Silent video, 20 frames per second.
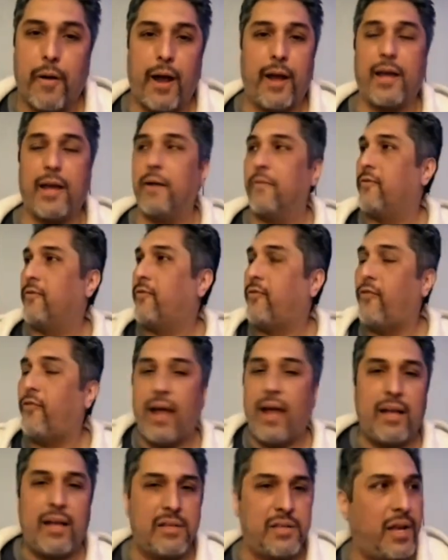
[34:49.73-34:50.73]
I get
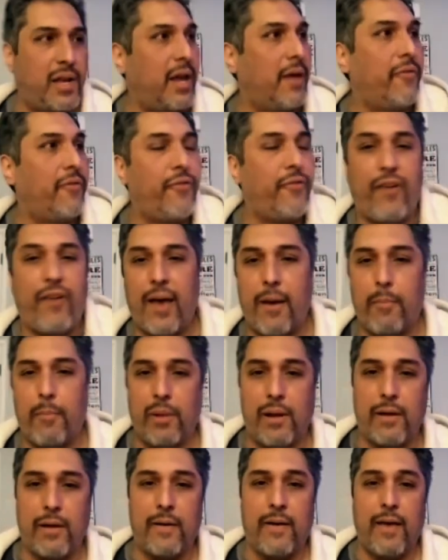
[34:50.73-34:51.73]
friends, I get
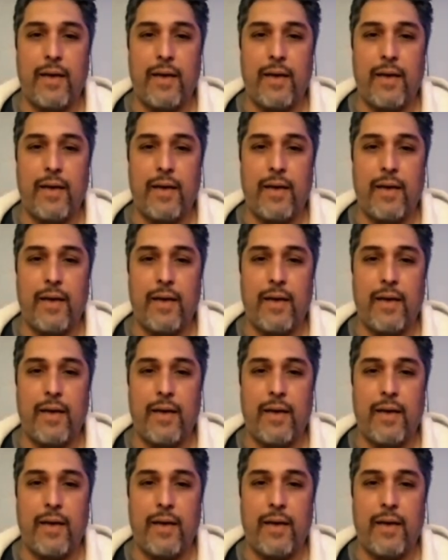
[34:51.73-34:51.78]
family.